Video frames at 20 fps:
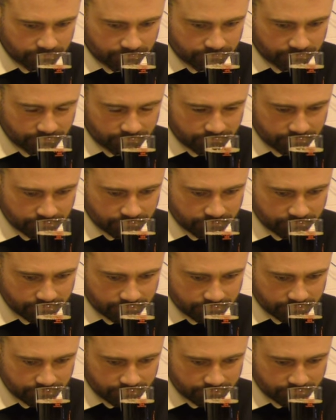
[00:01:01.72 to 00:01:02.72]

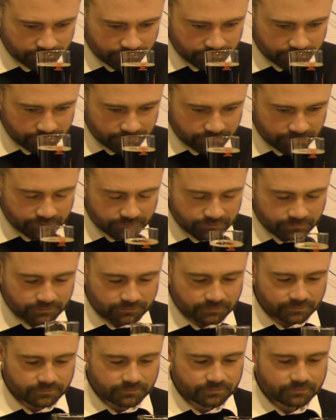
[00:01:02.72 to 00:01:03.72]

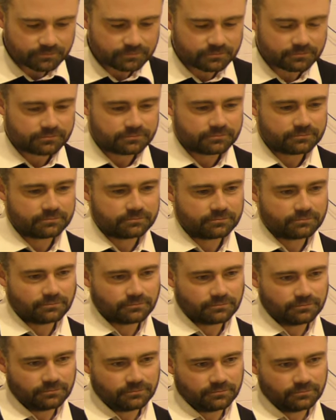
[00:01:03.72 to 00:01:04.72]

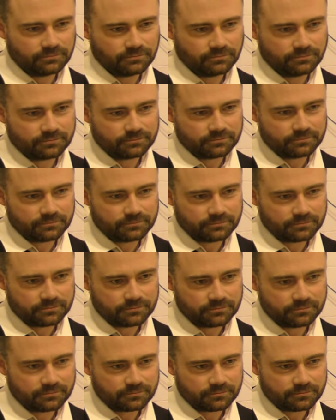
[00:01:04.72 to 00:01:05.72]

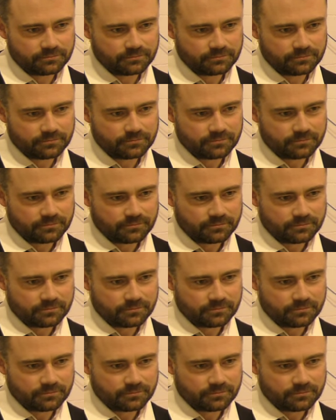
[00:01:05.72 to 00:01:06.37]
The person shown says nothing.